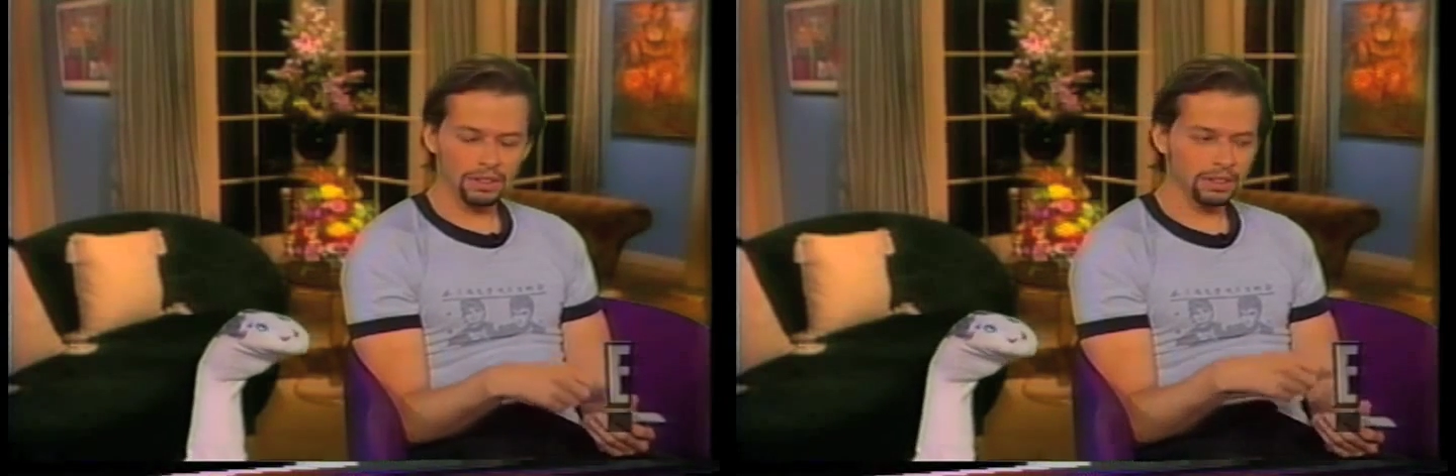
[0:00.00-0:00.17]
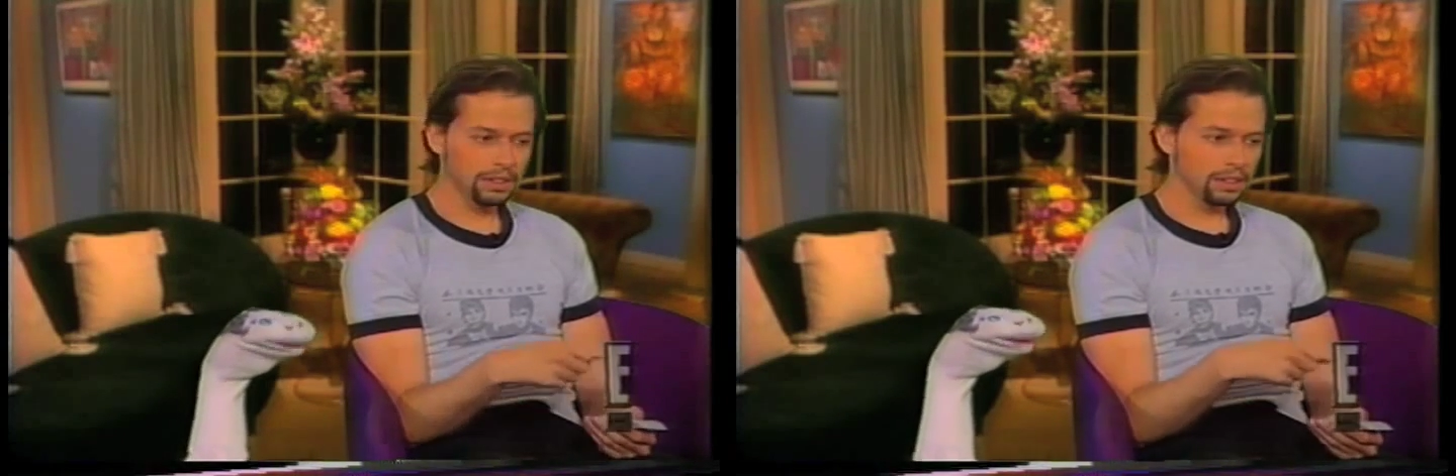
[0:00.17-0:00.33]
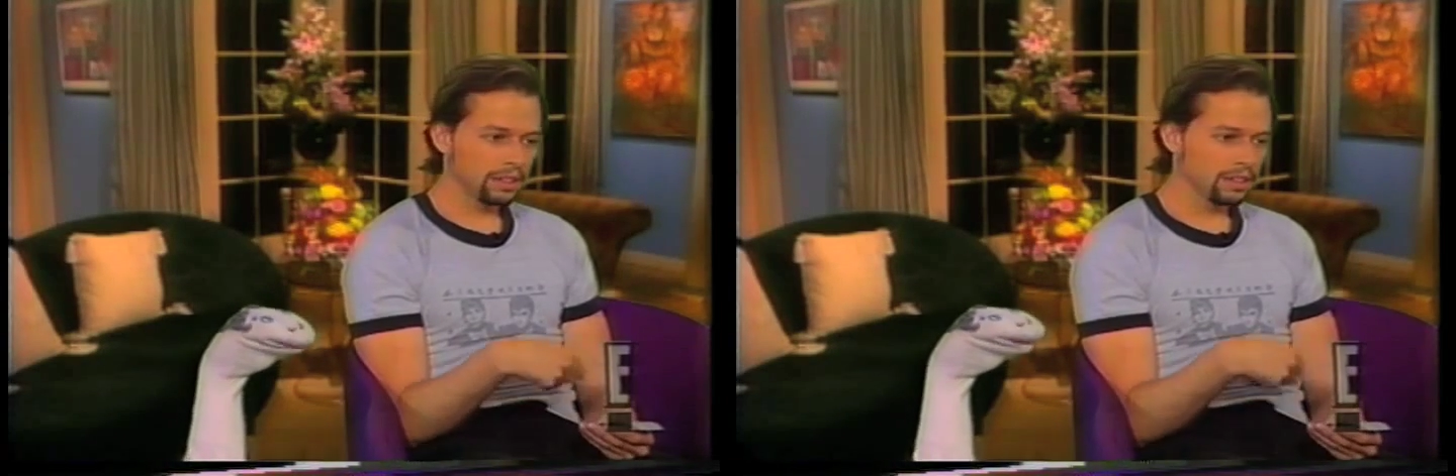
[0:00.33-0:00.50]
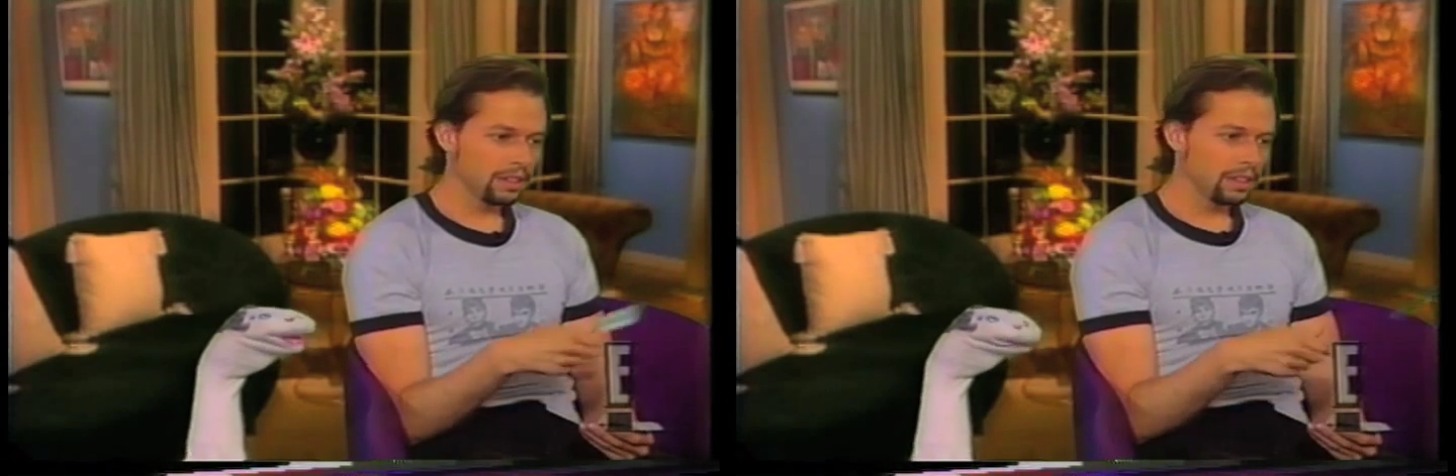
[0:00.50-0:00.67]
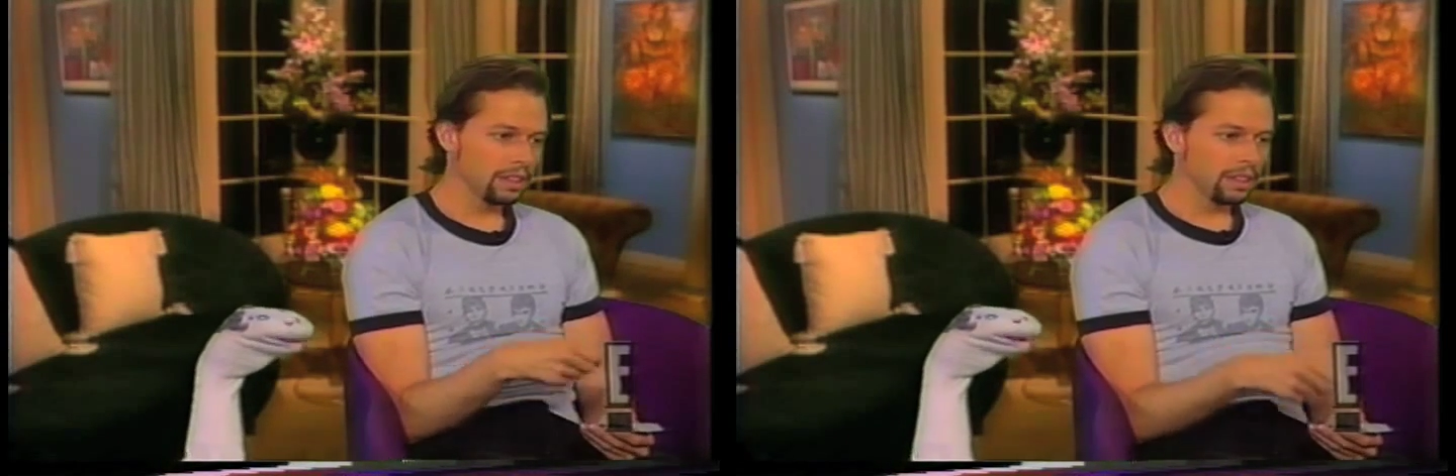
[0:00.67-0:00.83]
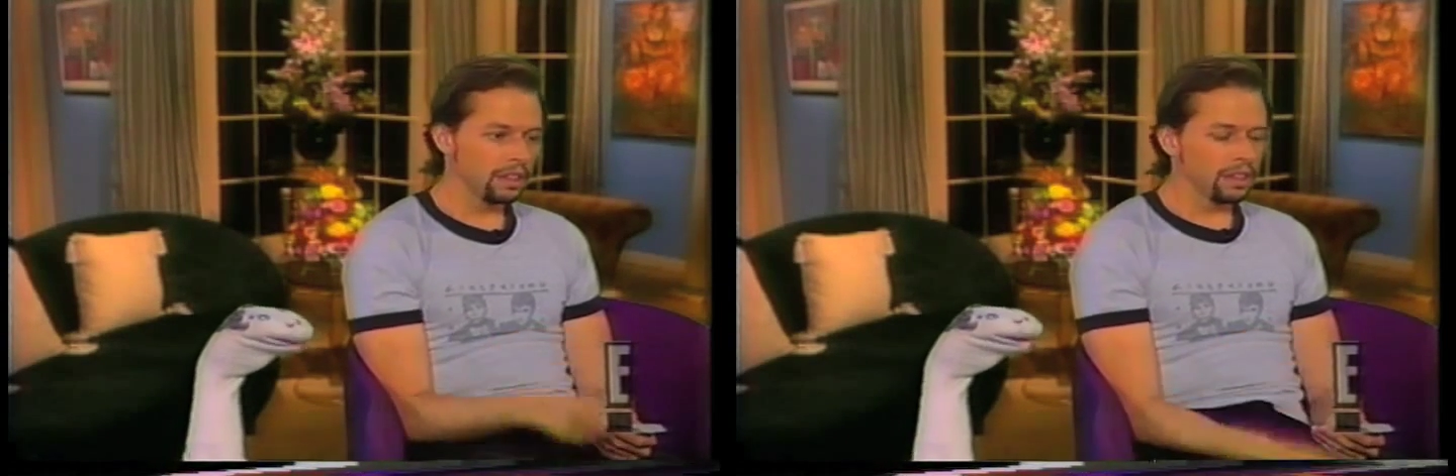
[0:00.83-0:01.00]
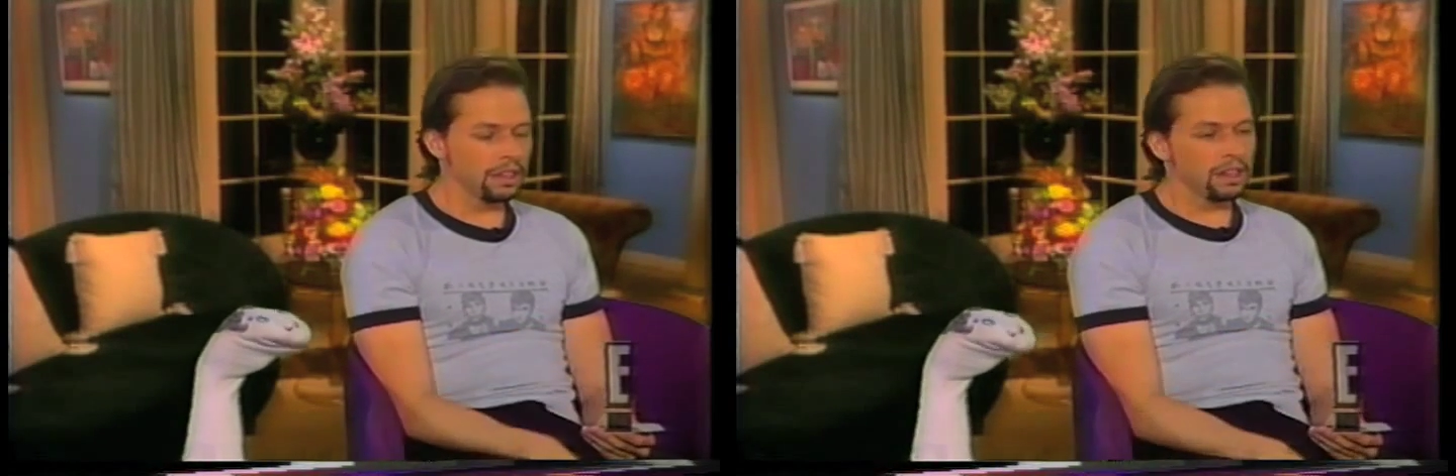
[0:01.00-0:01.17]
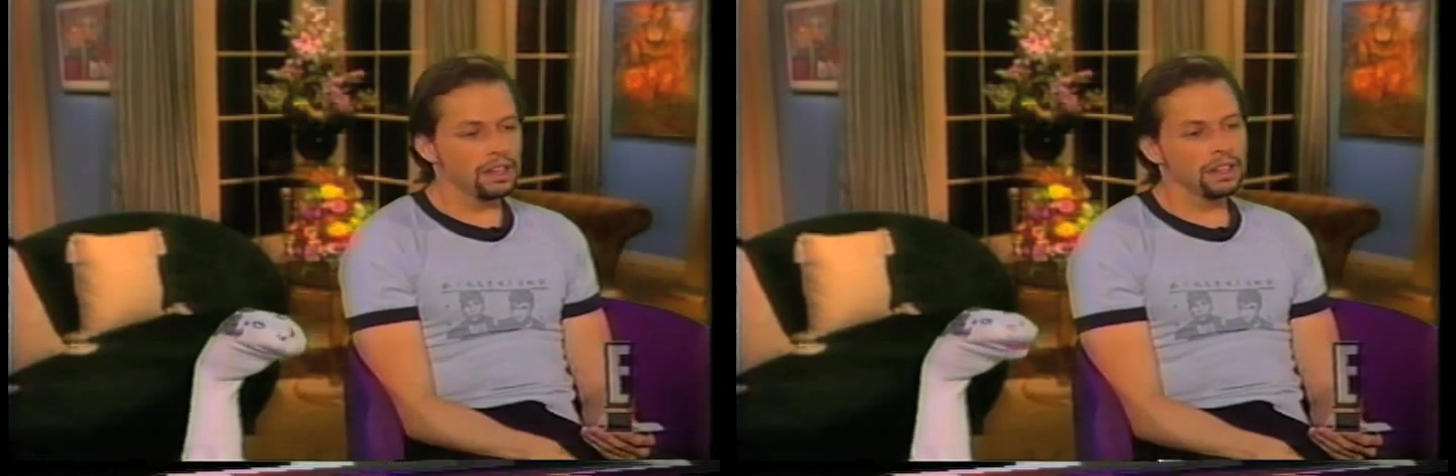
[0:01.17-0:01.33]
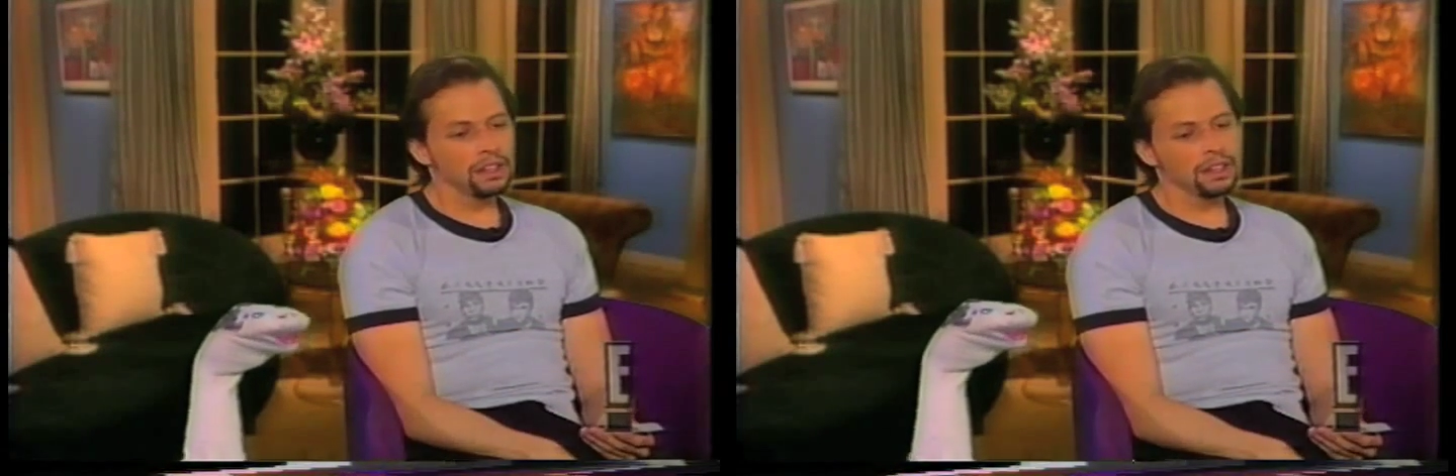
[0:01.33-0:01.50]
The day before
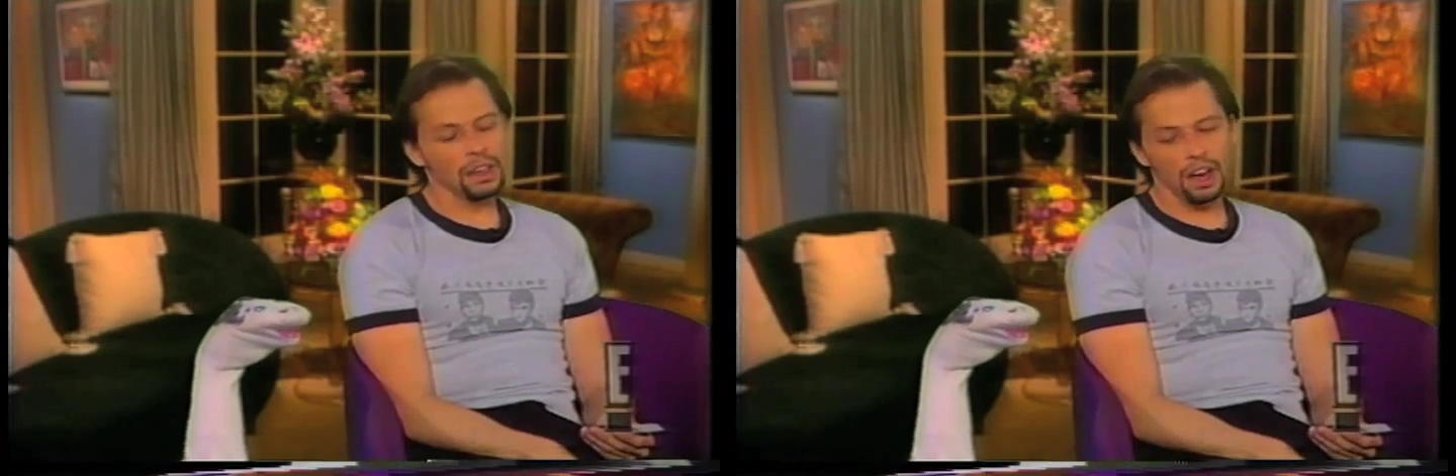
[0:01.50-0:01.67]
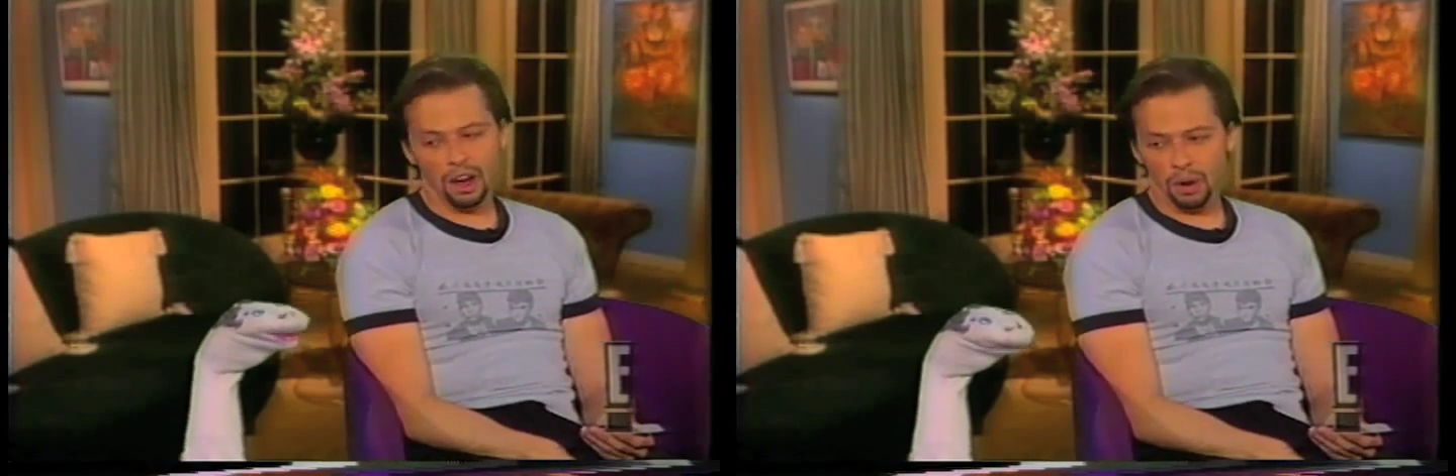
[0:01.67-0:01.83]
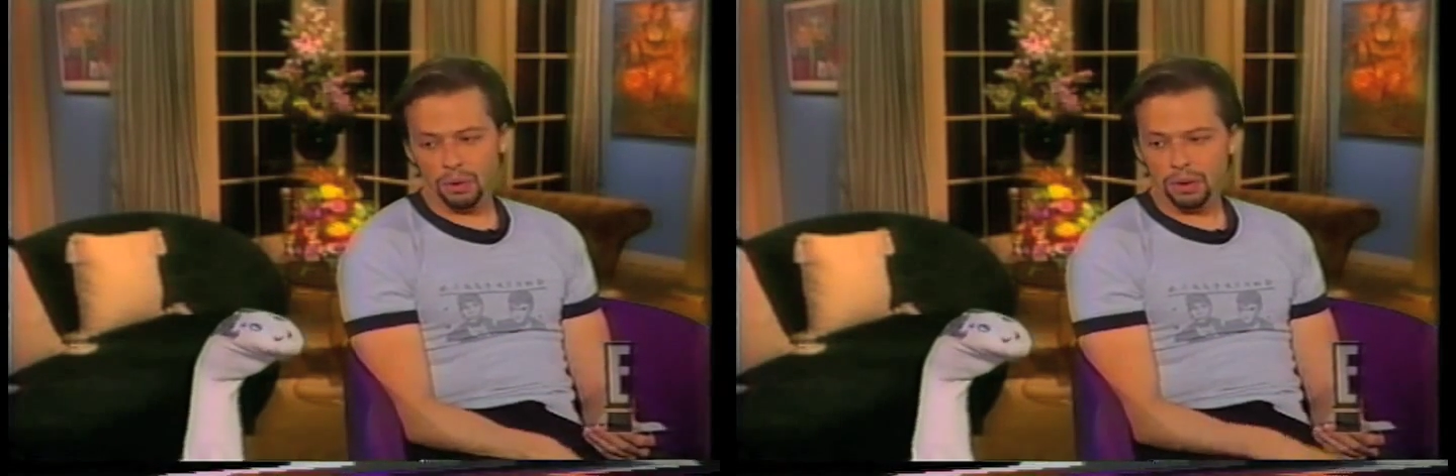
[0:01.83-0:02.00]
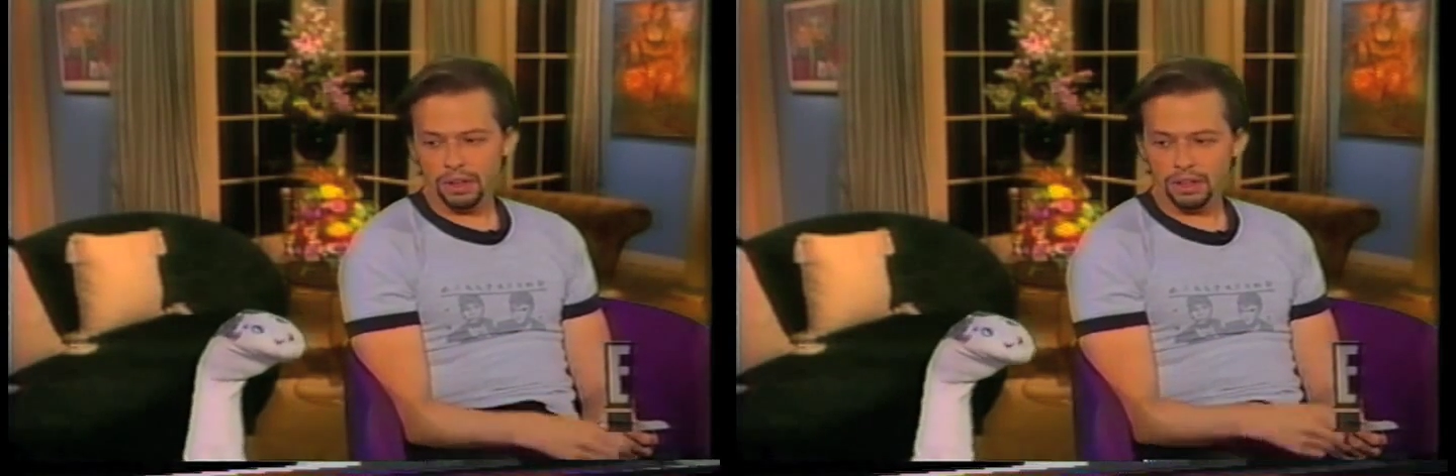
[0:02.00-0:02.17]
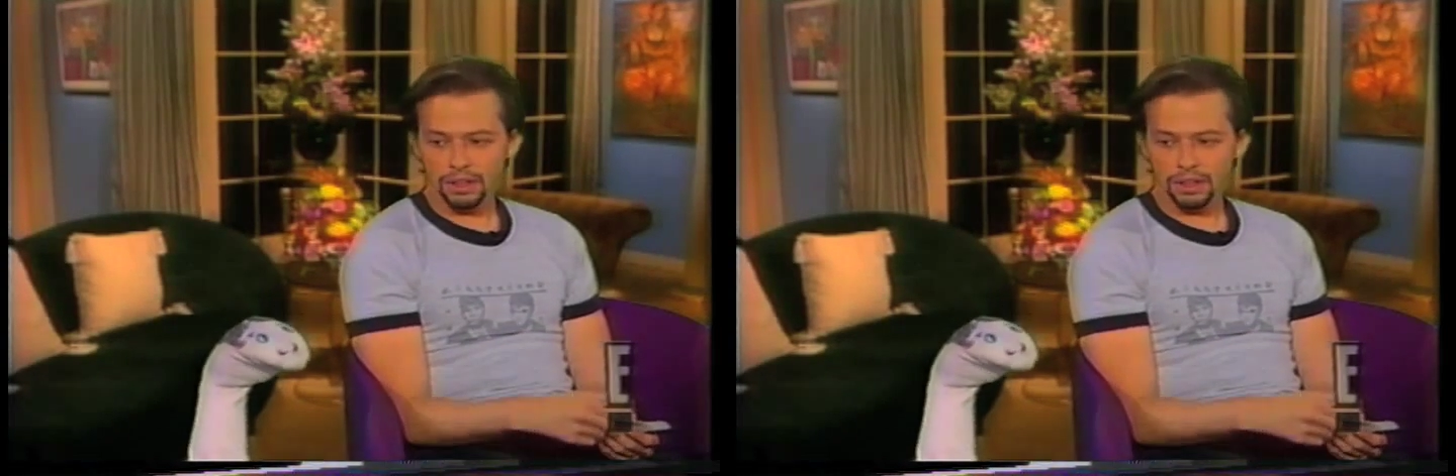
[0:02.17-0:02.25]
that? No.